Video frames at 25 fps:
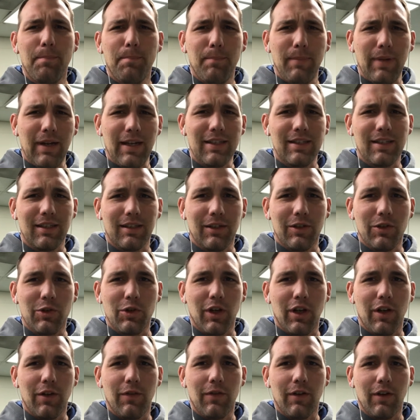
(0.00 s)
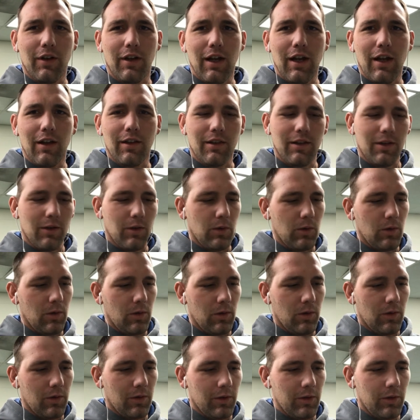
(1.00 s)
Basically trying to figure out the
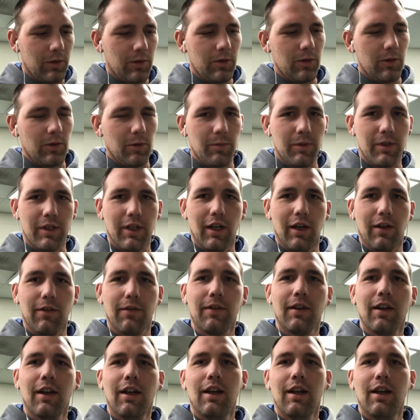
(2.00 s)
whole YouTube stuff,